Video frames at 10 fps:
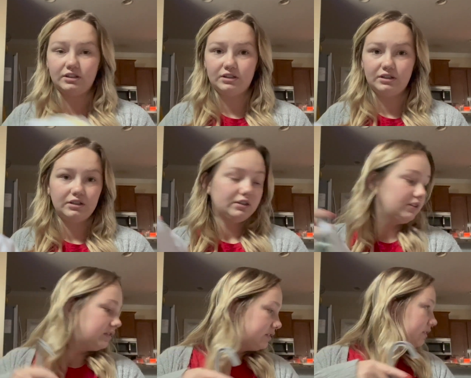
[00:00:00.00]

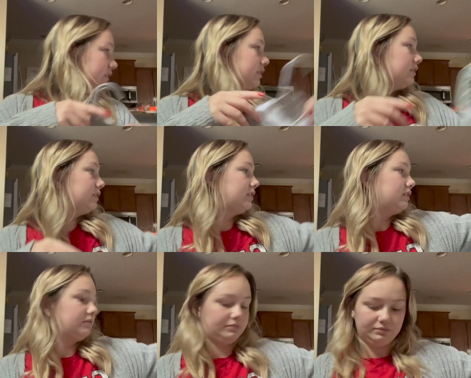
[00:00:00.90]

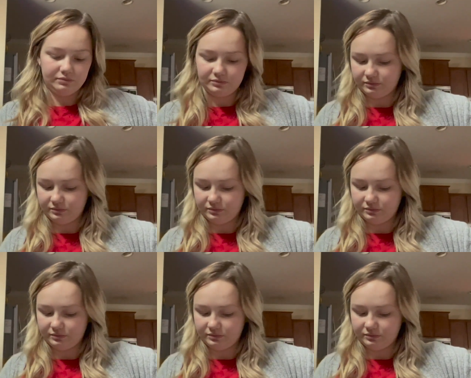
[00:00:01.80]
Nobody speaks.